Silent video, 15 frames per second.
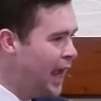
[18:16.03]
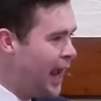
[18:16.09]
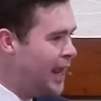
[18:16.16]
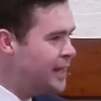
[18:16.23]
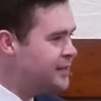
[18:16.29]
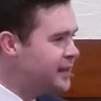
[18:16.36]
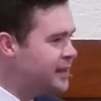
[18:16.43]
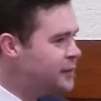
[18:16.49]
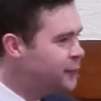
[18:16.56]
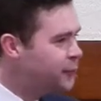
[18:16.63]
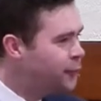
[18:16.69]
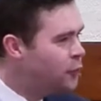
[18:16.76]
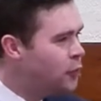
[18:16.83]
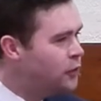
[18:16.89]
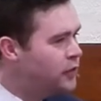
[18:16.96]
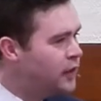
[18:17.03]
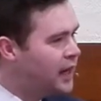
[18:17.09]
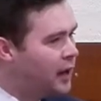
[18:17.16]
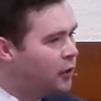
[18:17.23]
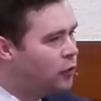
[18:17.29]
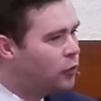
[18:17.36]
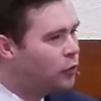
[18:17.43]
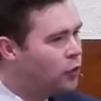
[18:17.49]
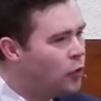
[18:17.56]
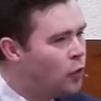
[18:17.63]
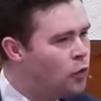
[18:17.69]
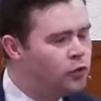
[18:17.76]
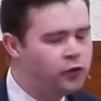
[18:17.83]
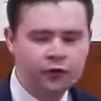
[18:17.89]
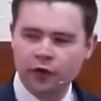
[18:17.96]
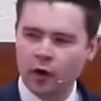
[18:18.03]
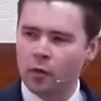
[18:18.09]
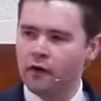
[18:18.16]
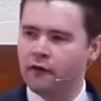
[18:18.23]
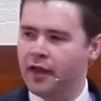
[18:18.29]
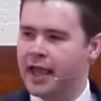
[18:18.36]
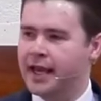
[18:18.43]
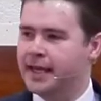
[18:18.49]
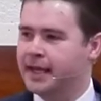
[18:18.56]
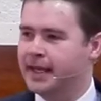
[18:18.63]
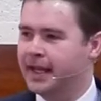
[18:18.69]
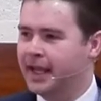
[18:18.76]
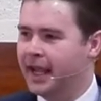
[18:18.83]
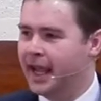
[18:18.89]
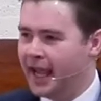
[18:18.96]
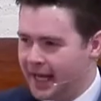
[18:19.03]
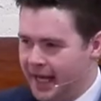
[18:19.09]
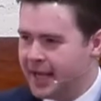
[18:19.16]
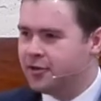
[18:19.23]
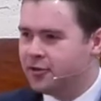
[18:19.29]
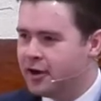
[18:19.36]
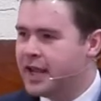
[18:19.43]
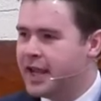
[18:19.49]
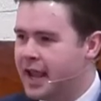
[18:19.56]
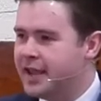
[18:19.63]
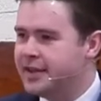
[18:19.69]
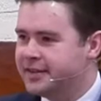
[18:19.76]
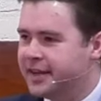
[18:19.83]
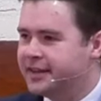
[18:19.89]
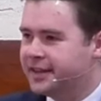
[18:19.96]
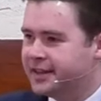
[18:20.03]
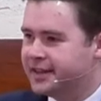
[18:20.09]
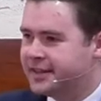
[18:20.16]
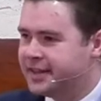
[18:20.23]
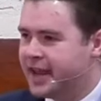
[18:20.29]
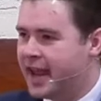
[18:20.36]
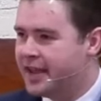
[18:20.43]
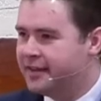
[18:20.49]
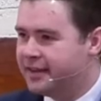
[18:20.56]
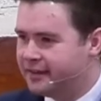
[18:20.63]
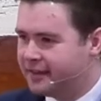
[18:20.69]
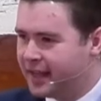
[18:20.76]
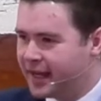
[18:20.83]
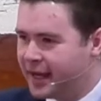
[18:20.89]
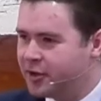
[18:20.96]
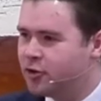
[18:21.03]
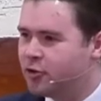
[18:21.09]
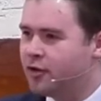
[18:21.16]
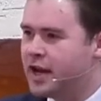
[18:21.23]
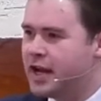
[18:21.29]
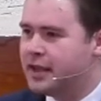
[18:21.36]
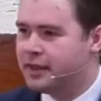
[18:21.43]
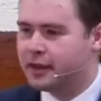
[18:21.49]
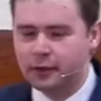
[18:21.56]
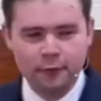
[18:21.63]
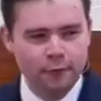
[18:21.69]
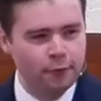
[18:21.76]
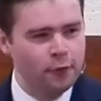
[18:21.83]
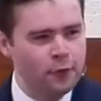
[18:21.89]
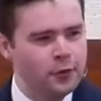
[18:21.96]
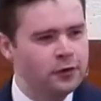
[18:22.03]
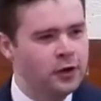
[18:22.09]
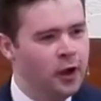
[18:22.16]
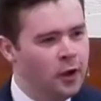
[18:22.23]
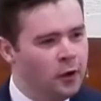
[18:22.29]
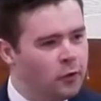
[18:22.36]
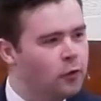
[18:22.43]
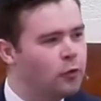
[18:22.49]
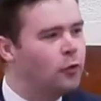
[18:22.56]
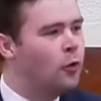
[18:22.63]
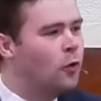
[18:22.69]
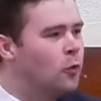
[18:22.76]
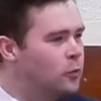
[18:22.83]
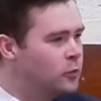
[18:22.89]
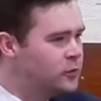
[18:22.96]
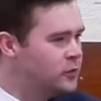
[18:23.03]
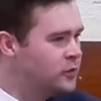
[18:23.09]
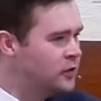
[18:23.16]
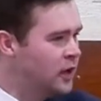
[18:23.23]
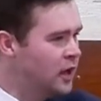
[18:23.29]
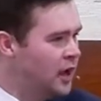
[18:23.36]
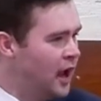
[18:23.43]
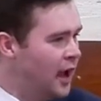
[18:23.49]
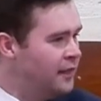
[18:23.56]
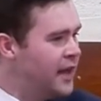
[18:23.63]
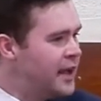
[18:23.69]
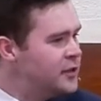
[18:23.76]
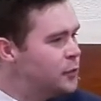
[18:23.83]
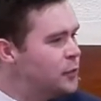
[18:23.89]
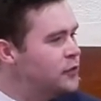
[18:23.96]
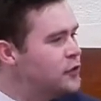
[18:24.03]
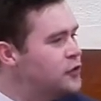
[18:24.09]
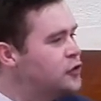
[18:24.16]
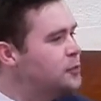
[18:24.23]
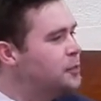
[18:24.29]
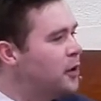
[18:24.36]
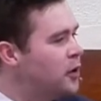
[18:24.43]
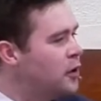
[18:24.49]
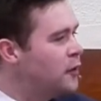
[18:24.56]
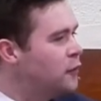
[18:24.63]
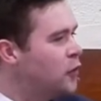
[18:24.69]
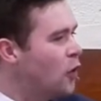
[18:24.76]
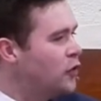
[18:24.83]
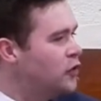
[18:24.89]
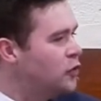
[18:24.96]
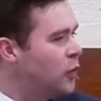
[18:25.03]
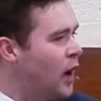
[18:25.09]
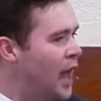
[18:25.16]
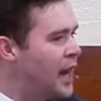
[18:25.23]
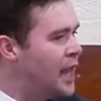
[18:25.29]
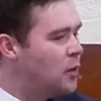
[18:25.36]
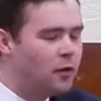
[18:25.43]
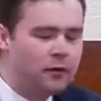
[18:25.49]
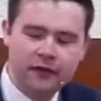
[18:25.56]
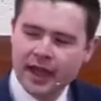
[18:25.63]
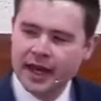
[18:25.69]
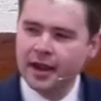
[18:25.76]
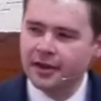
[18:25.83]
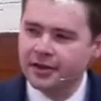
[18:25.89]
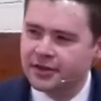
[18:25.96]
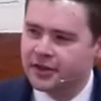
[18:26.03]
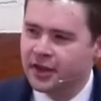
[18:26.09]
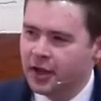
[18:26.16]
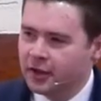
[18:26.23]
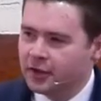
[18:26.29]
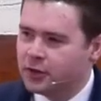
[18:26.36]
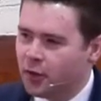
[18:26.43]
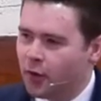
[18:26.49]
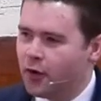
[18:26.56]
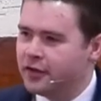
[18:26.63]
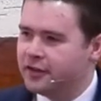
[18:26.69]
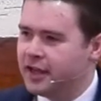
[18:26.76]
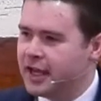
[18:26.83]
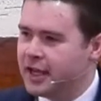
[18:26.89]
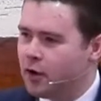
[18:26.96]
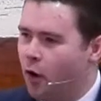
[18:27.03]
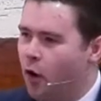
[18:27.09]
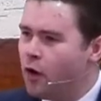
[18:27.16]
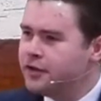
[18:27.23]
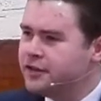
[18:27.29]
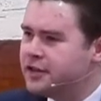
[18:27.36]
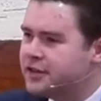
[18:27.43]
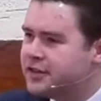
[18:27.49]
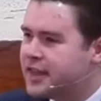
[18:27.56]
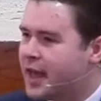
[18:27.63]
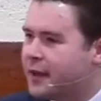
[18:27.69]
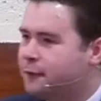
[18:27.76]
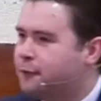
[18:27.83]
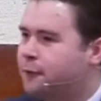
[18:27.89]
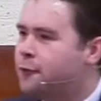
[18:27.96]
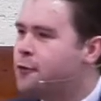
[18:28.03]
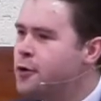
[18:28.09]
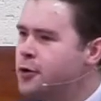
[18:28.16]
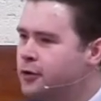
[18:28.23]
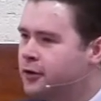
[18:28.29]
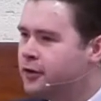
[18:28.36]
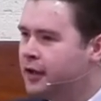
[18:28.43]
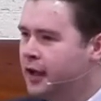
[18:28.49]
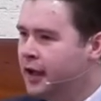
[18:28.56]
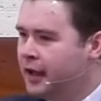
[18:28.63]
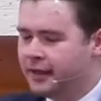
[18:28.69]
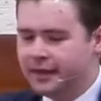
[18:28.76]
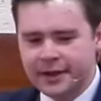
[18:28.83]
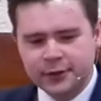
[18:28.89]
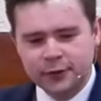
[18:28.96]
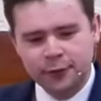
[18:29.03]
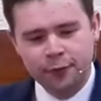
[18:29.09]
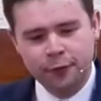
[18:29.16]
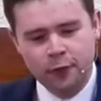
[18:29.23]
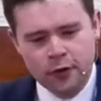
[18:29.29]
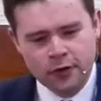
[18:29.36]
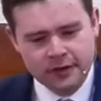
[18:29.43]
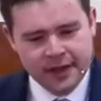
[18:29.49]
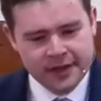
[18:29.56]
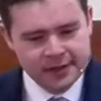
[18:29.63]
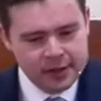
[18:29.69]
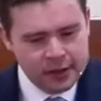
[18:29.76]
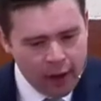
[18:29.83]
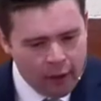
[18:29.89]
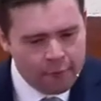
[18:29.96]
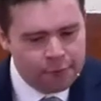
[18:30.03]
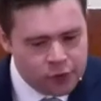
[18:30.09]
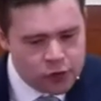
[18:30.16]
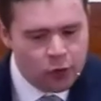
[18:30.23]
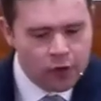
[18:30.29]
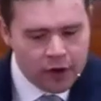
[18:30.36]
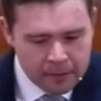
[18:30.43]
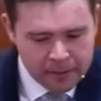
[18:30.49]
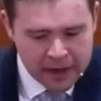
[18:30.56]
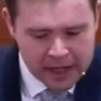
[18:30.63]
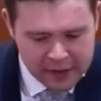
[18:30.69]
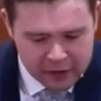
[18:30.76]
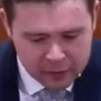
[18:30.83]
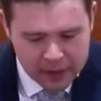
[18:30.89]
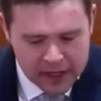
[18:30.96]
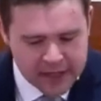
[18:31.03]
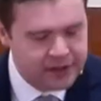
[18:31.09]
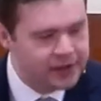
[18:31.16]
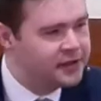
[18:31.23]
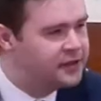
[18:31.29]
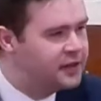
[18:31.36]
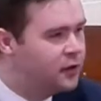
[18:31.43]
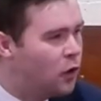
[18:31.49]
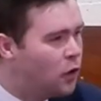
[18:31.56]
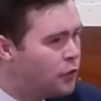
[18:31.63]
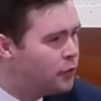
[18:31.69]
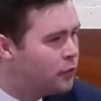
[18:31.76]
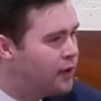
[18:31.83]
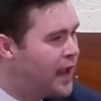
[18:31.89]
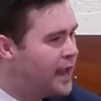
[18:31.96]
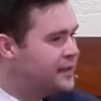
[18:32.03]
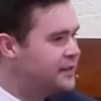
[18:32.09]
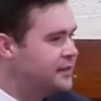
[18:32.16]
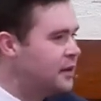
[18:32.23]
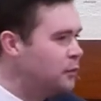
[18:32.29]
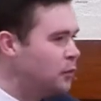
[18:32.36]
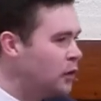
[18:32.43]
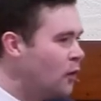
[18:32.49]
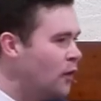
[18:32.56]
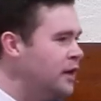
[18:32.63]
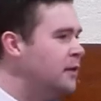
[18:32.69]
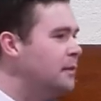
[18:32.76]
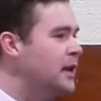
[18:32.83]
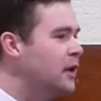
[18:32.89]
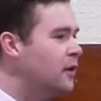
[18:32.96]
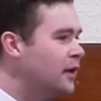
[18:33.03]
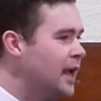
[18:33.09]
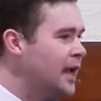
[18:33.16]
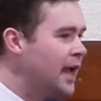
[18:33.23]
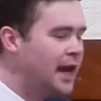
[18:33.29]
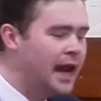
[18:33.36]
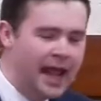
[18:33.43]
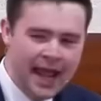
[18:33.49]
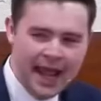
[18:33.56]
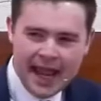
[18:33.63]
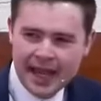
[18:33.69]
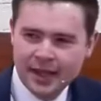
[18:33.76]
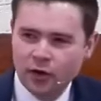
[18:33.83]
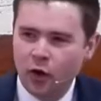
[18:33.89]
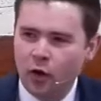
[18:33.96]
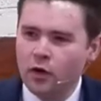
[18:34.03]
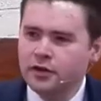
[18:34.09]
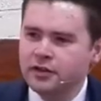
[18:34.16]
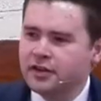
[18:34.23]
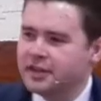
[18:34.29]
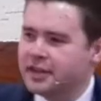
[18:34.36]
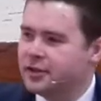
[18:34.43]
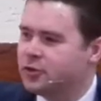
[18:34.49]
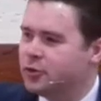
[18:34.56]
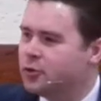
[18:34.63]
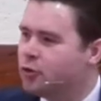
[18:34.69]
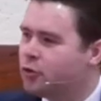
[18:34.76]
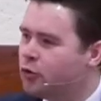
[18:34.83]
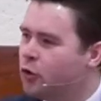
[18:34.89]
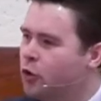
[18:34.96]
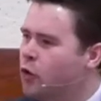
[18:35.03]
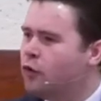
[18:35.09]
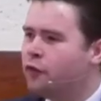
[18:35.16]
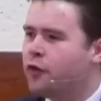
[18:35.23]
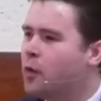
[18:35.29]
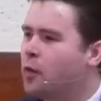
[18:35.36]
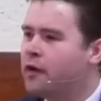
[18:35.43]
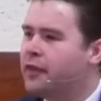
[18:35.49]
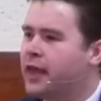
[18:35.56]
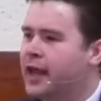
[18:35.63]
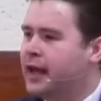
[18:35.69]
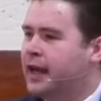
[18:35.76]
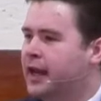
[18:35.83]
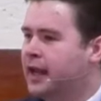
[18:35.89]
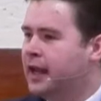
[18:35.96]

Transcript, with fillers: it's this fruit that grows from within. It literally is, as it says, it's like a tree that the fruit grows. And that's what the Spirit of God dwelling within us does. He causes that fruit, this fruit, this love, joy, peace, patience, and all the rest that we're going to be looking at, it causes it to grow from within.